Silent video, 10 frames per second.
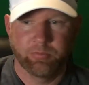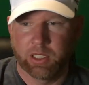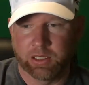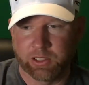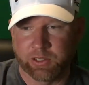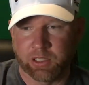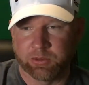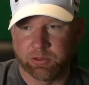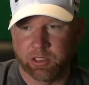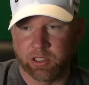It just
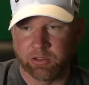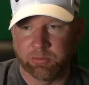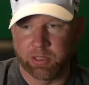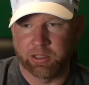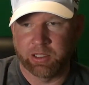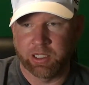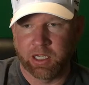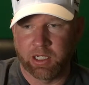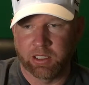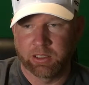doesn't meet
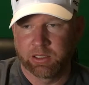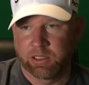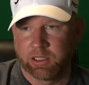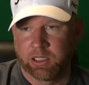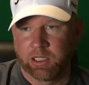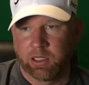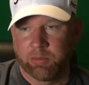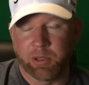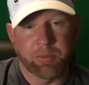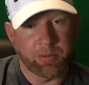the
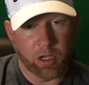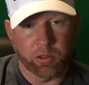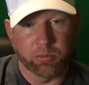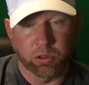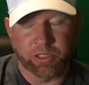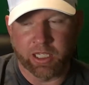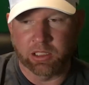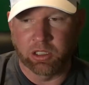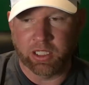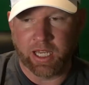but maybe we'll take a
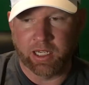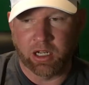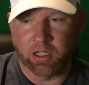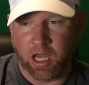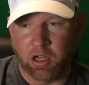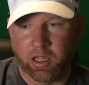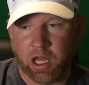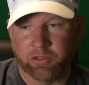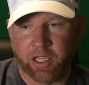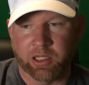look at it.
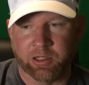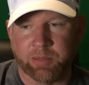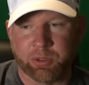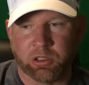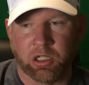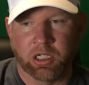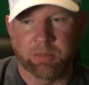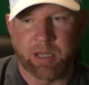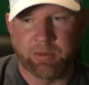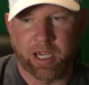I'll take a deeper look and
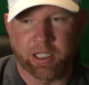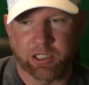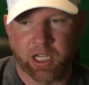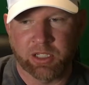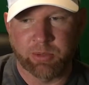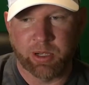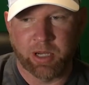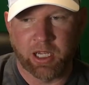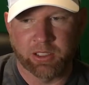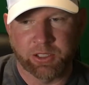maybe I could change my
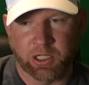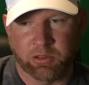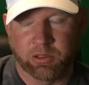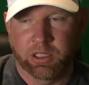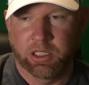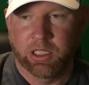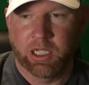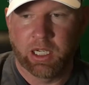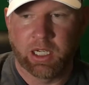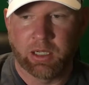mind. So
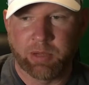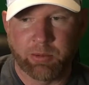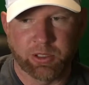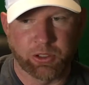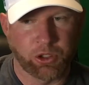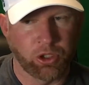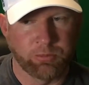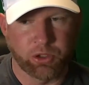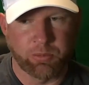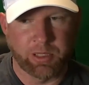I would assume
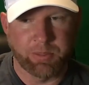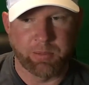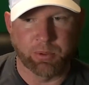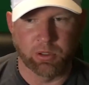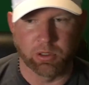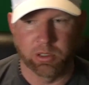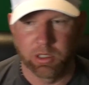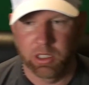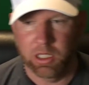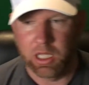so many people
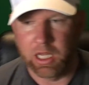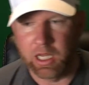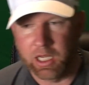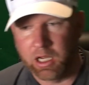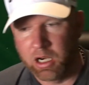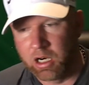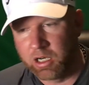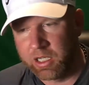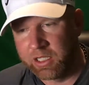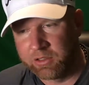are
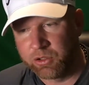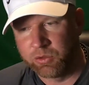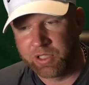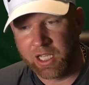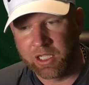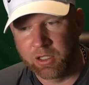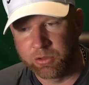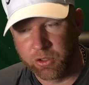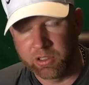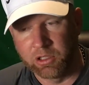into Dago,
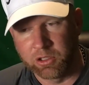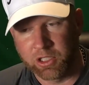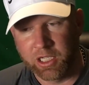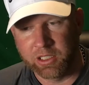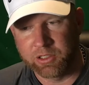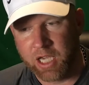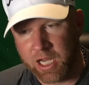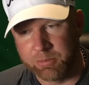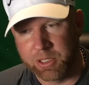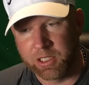so it looks like it's got
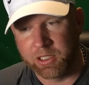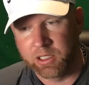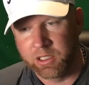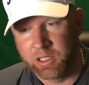to be